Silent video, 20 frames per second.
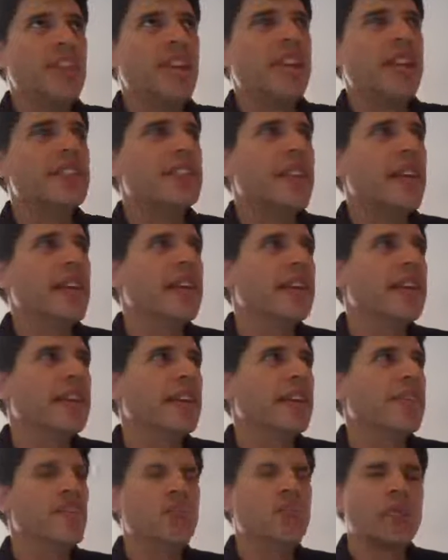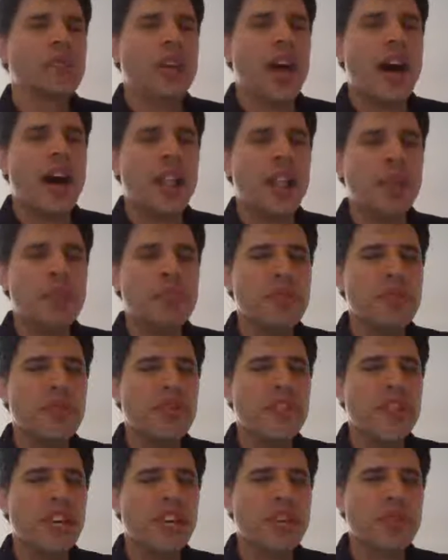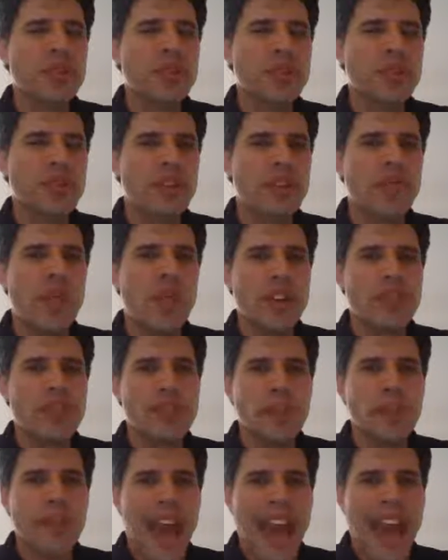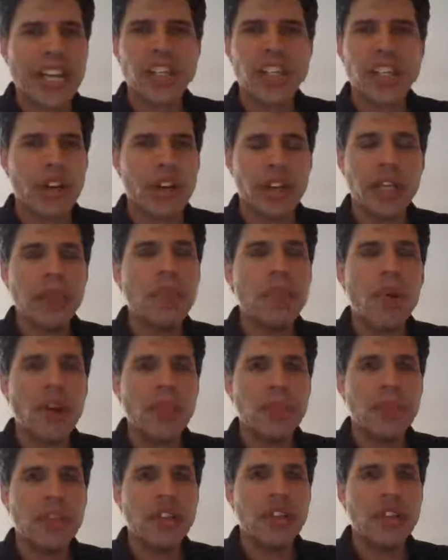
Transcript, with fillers: I could say, if this was a Hollywood movie, that there was sort of one dramatic turning point,